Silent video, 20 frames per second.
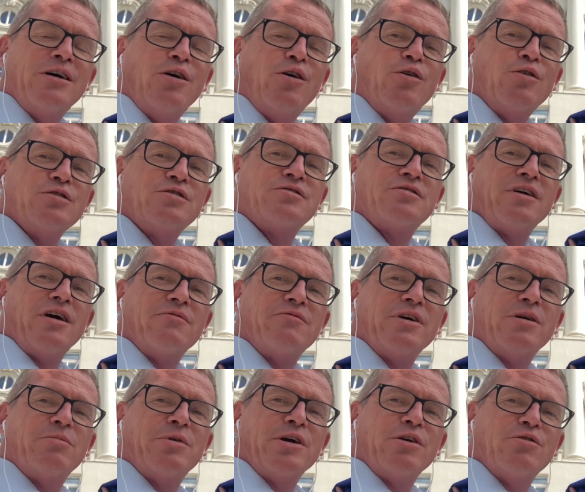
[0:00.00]
Austria
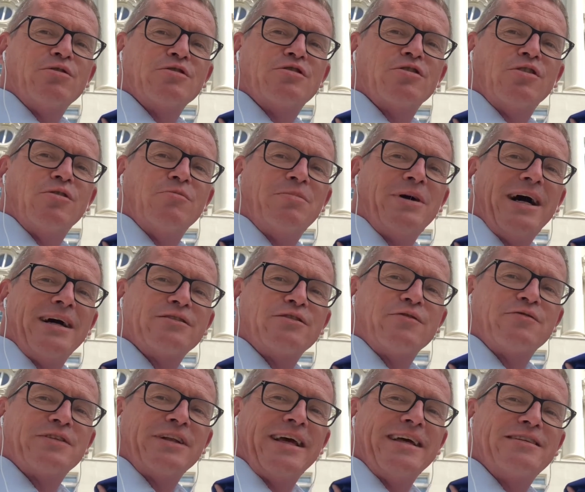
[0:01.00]
will be also part
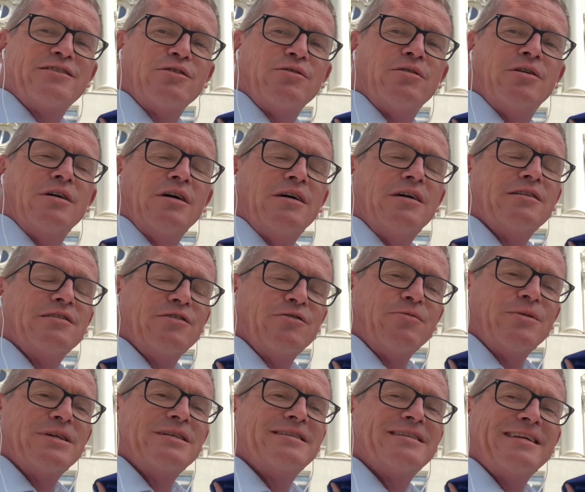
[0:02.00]
of NATO. You
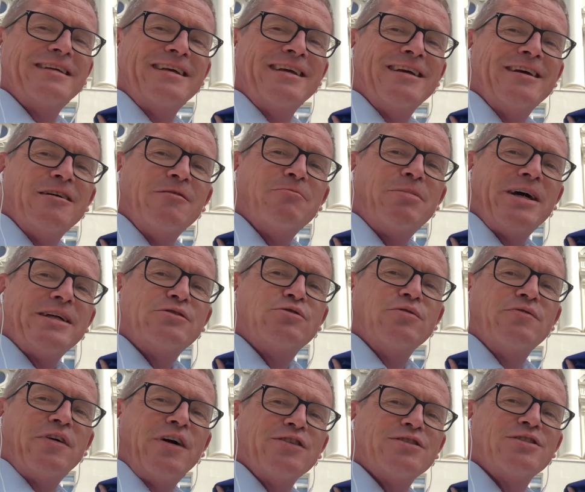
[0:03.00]
will see by
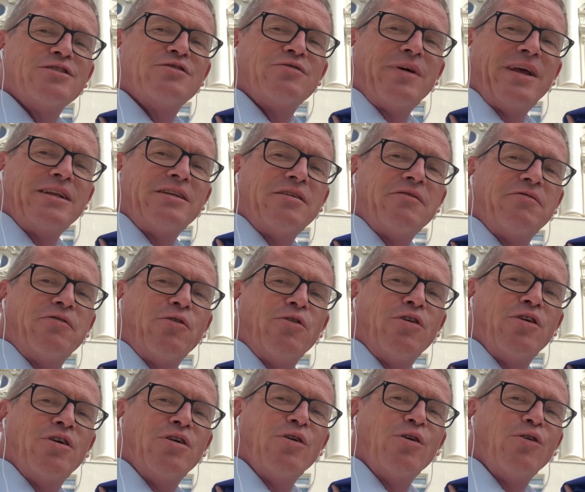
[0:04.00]

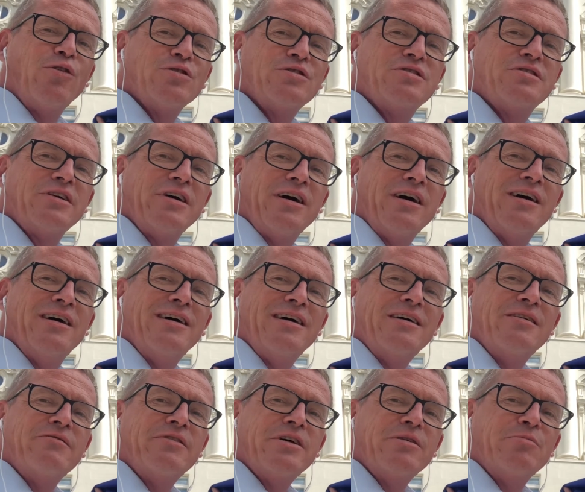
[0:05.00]
2024 Austria
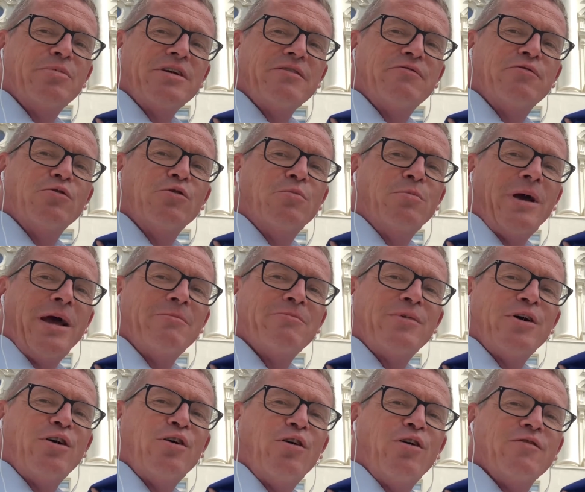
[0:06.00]
will be full
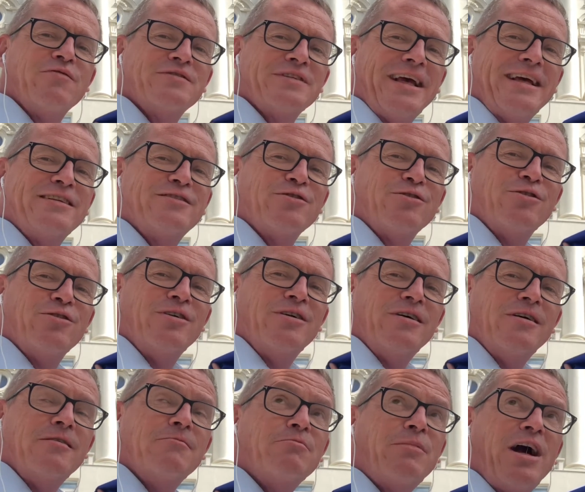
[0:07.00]
member of NATO.
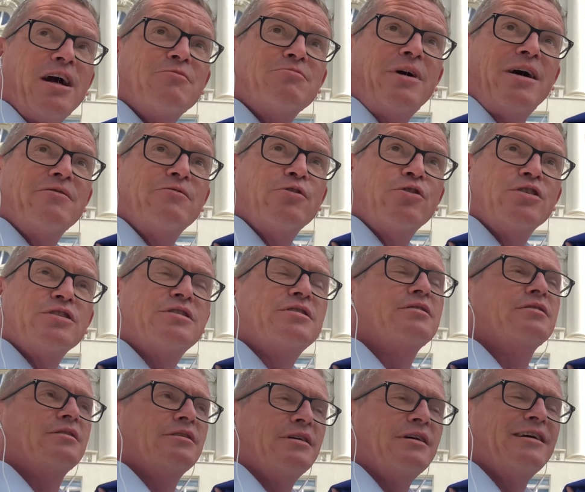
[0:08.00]
Mark my words,
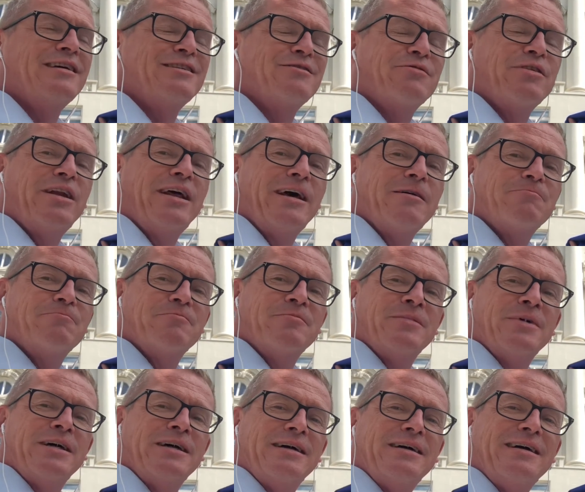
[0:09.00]
it will happen,
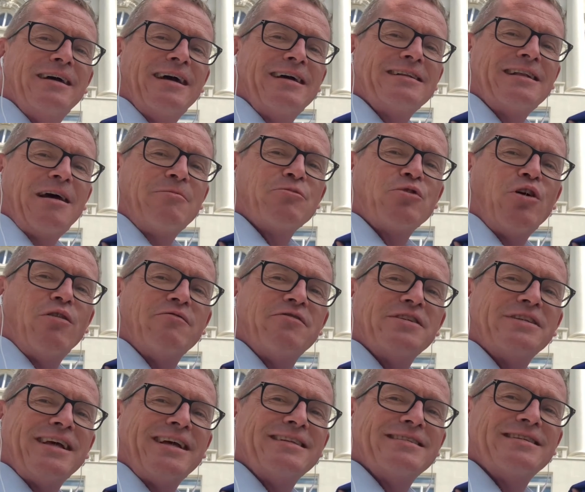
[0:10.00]
and I'm
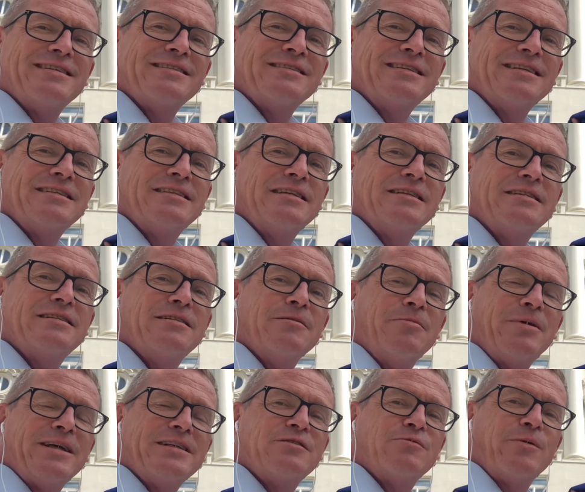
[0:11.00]
confident this is the
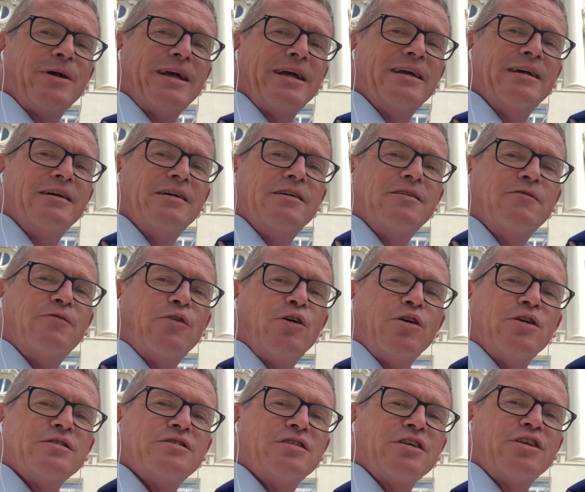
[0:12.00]
best way
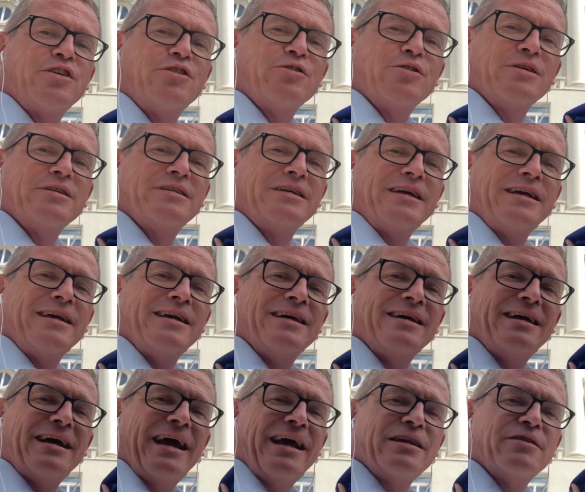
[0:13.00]
for security
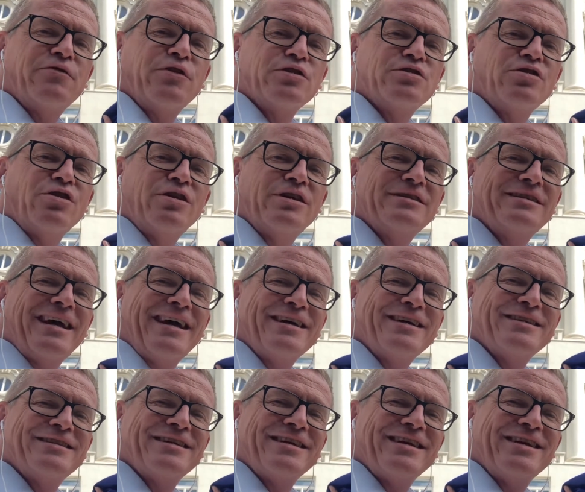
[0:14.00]
and for
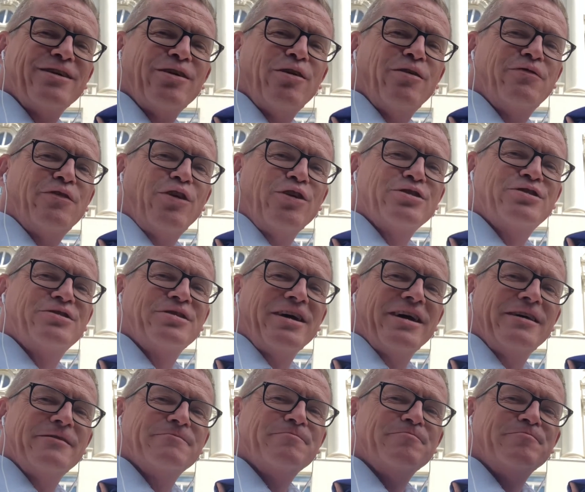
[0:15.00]
solidarity of
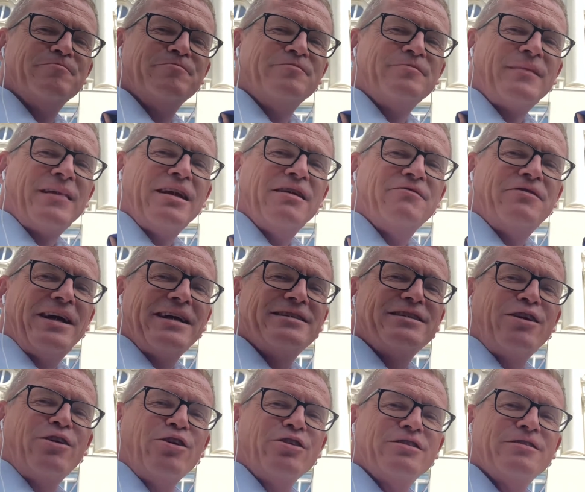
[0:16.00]
Austria.
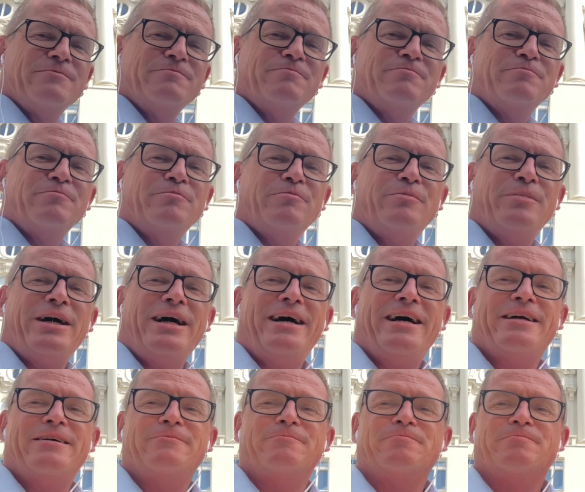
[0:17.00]
Thanks a lot.
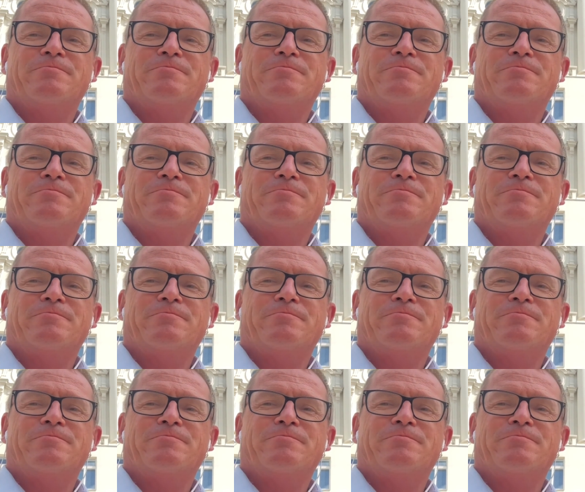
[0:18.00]
Bye.